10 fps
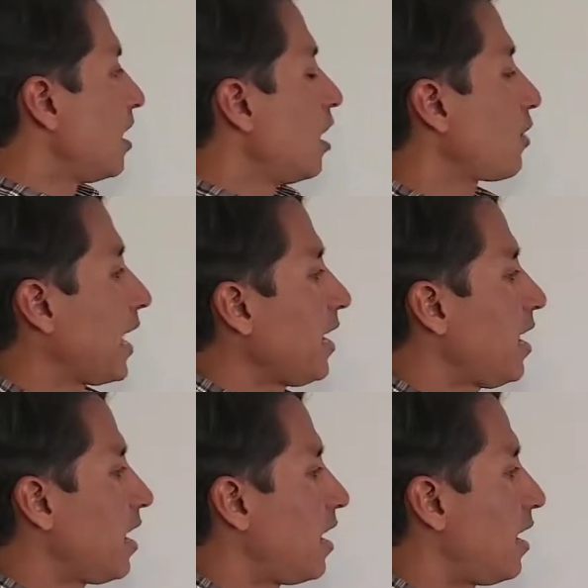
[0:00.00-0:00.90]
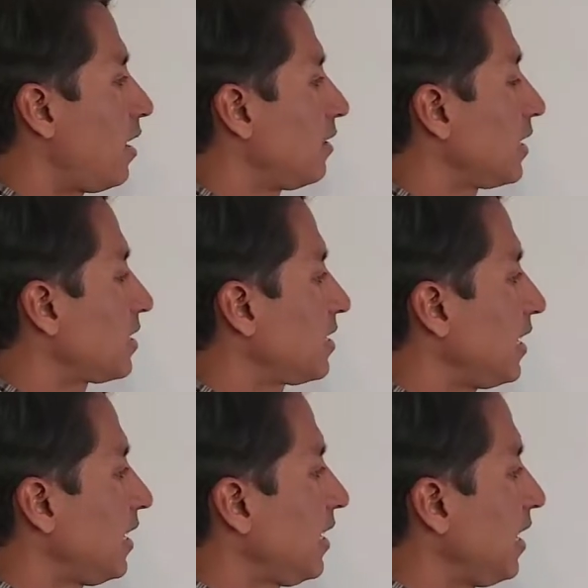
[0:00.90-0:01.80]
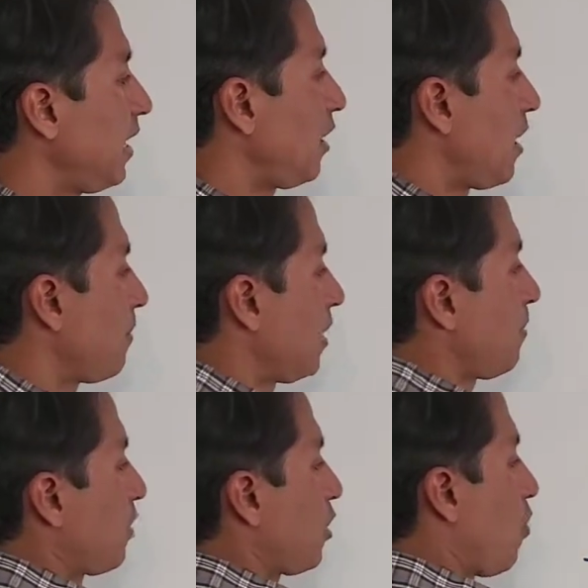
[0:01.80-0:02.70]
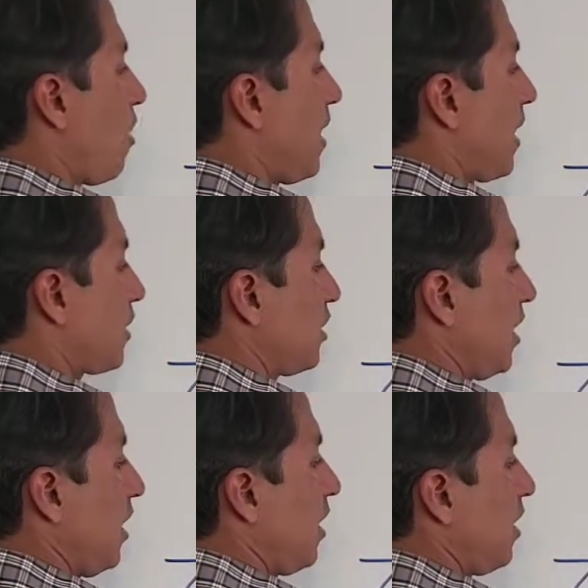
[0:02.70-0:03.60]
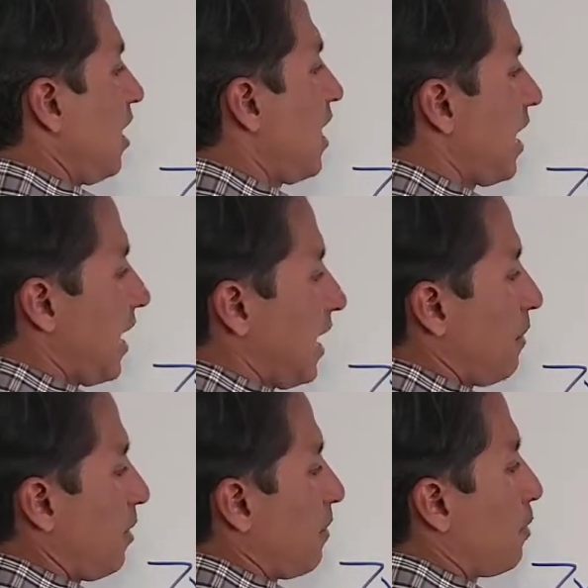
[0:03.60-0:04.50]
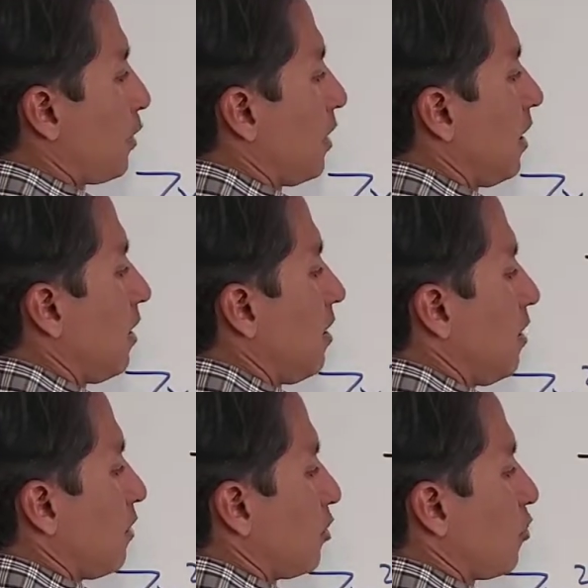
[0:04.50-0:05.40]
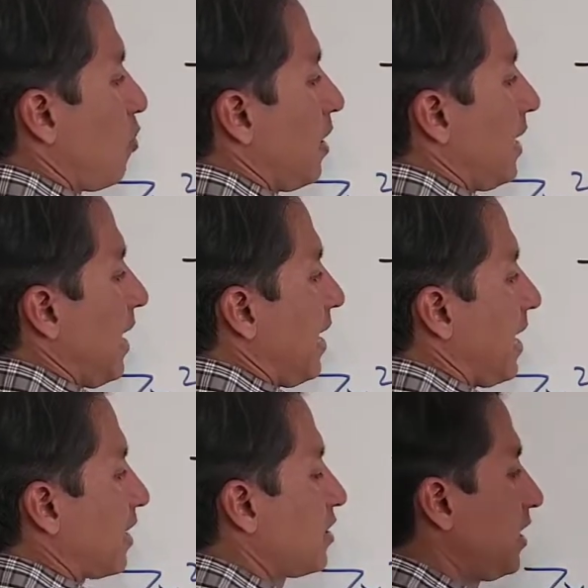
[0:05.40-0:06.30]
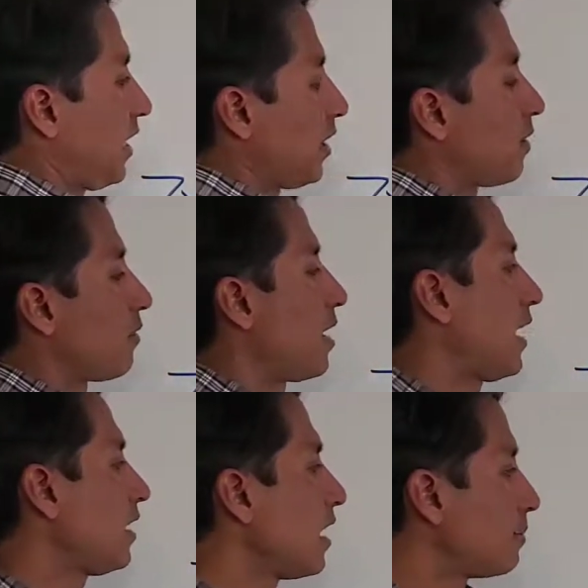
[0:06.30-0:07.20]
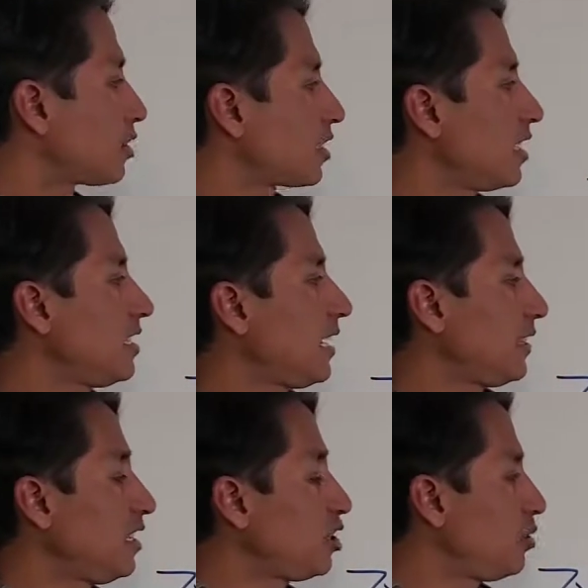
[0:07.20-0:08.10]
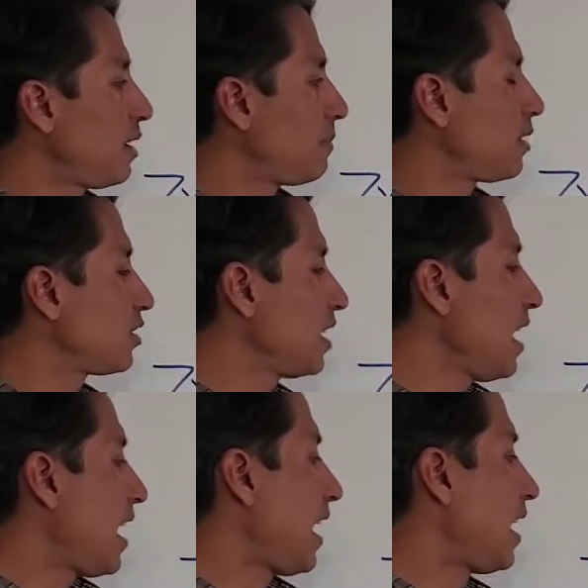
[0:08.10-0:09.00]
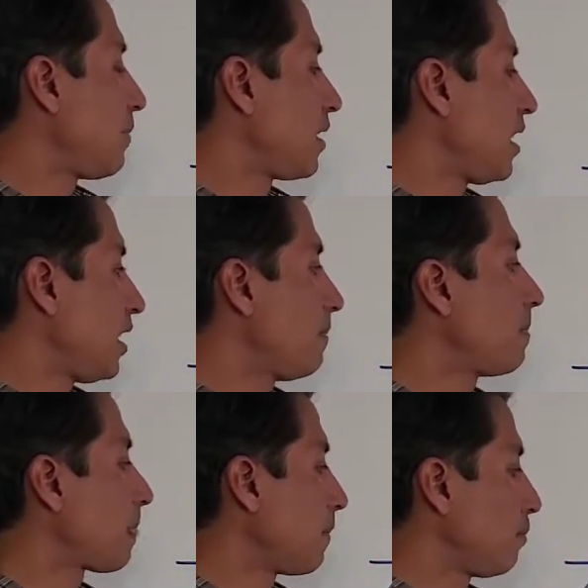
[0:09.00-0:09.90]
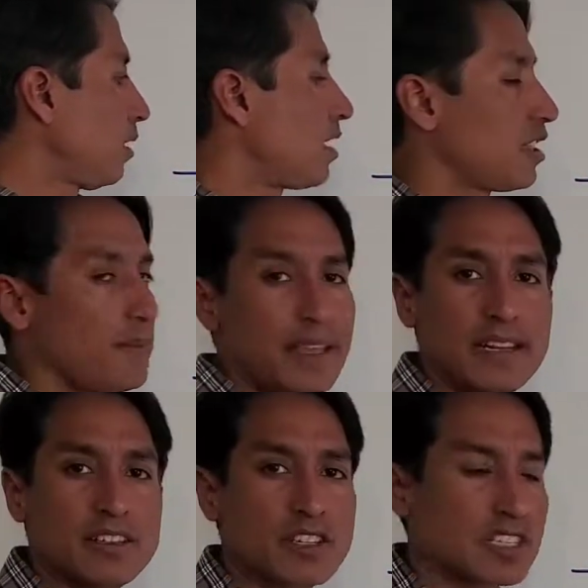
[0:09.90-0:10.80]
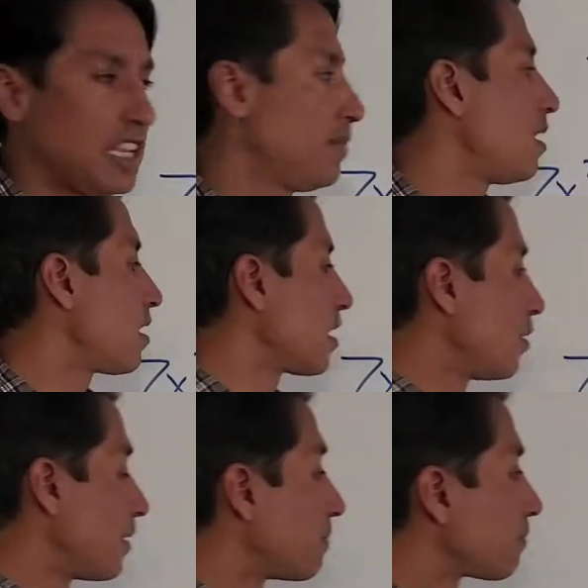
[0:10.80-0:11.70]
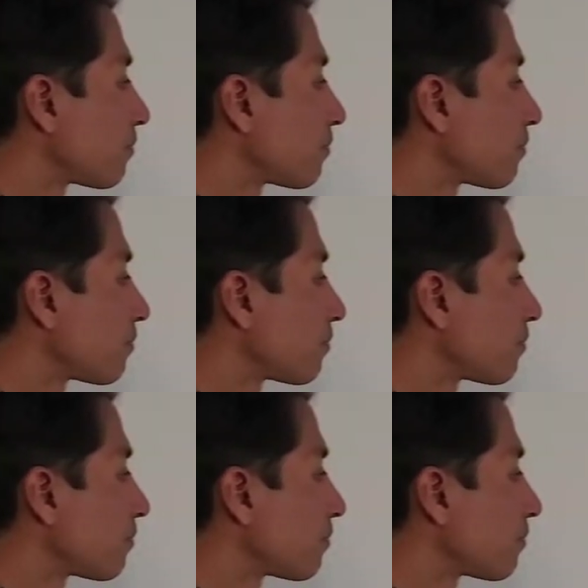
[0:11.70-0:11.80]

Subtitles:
Okay, let's see here. I'm going to put the 1x here, and I'm going to put the 28x here, right? I'm just going to take these 2 numbers, and I'm going to plug them in and just keep on going.